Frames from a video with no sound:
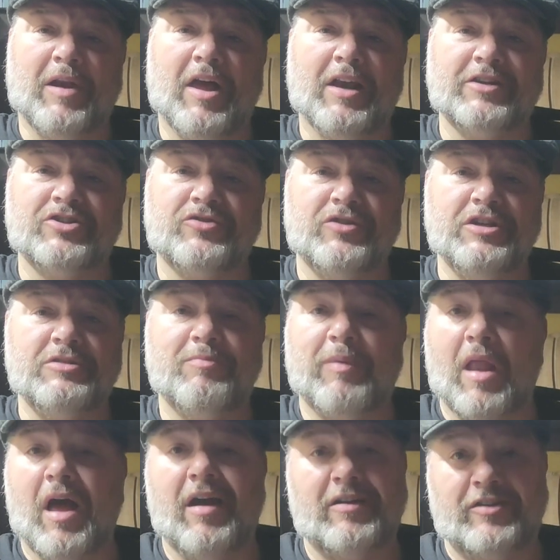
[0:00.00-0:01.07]
a lot of strings
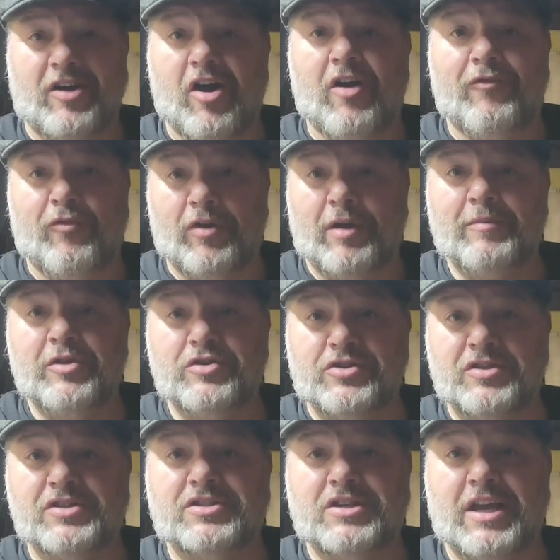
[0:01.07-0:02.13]
blocked off when I'm
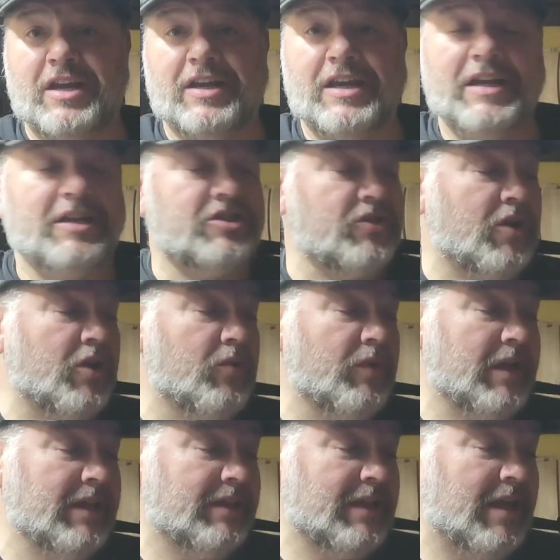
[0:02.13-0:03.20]
using this technique, so I
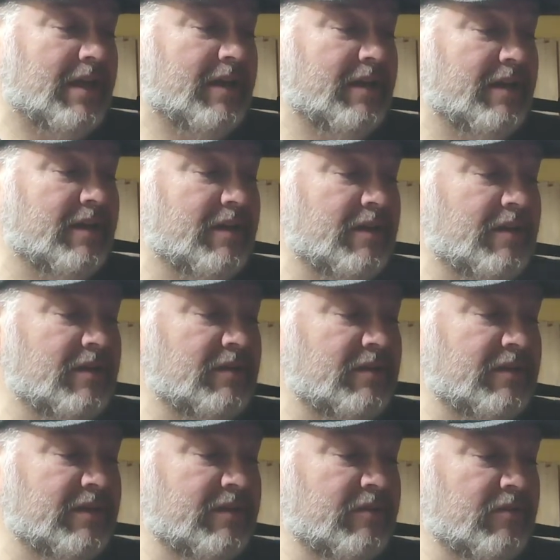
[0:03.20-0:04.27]
don't get
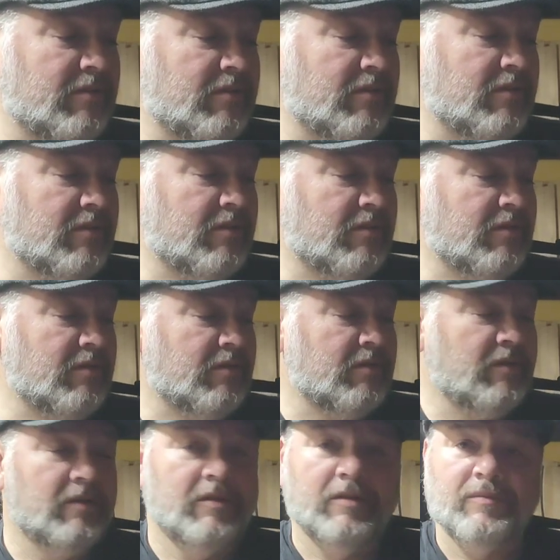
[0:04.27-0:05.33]

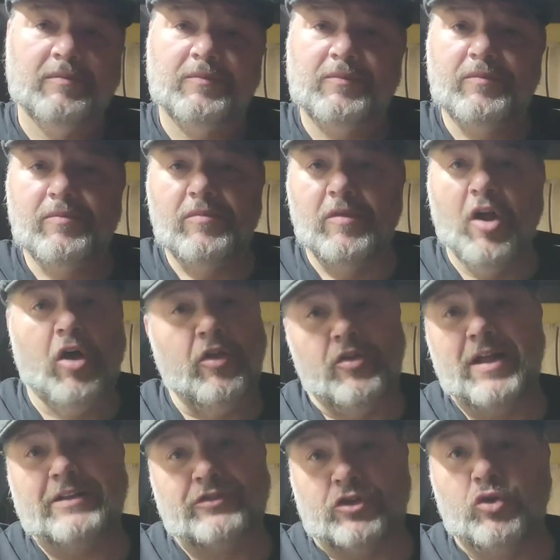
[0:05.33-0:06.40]
that. Oh,
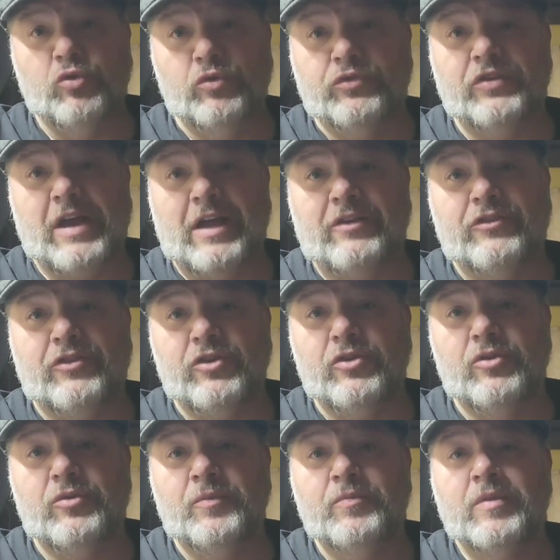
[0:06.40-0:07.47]
that's a cool sound
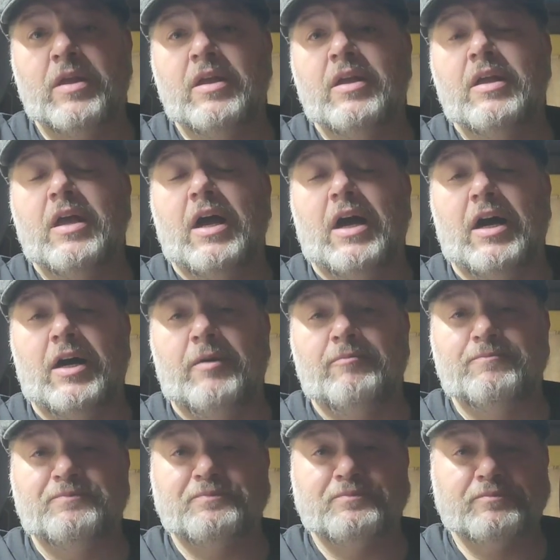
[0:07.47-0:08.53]
too.
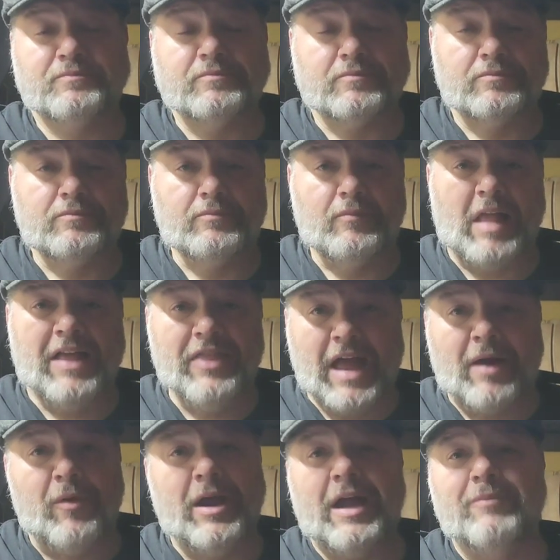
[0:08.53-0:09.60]

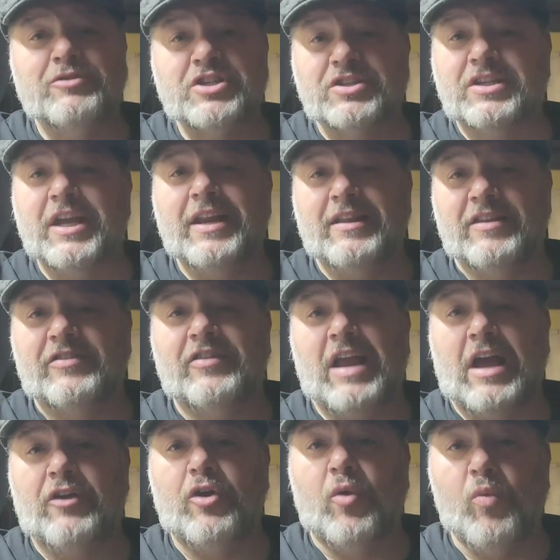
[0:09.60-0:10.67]
That way I'm just getting the
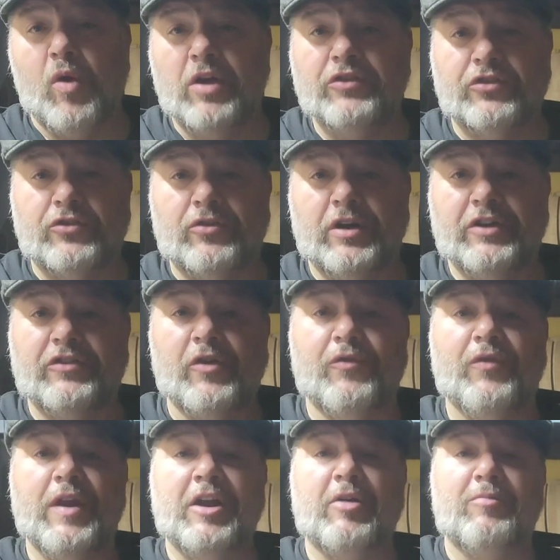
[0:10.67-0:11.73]
sound on one string. So
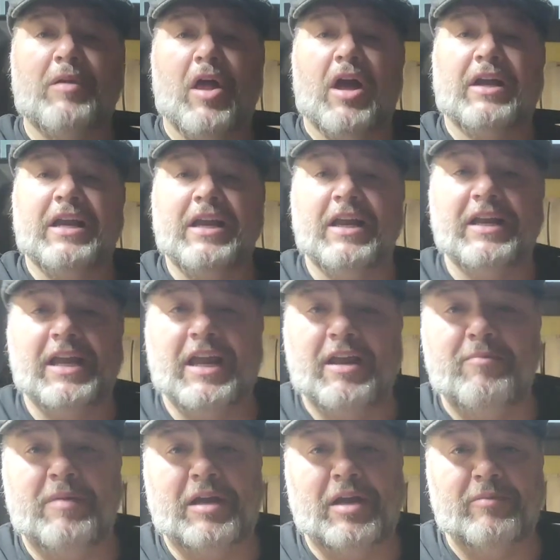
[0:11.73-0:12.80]
finger blocking,
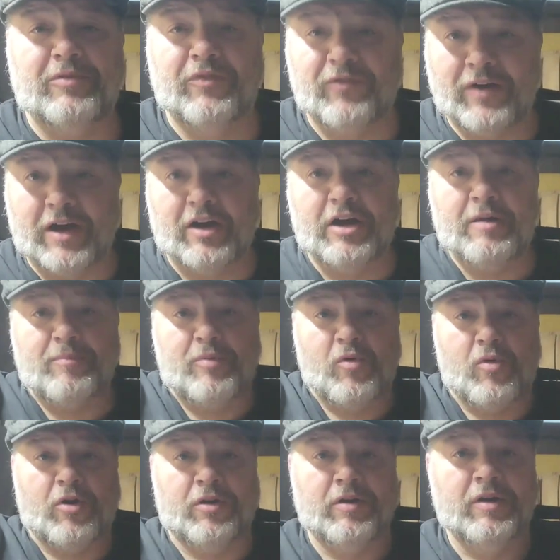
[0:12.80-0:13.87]
again, becomes very
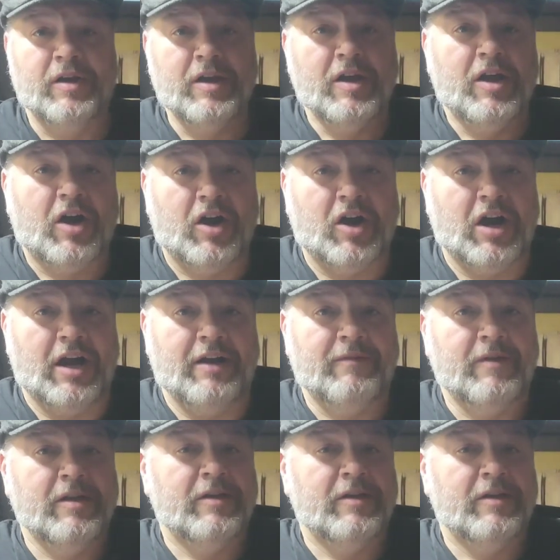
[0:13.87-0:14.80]
important. All right,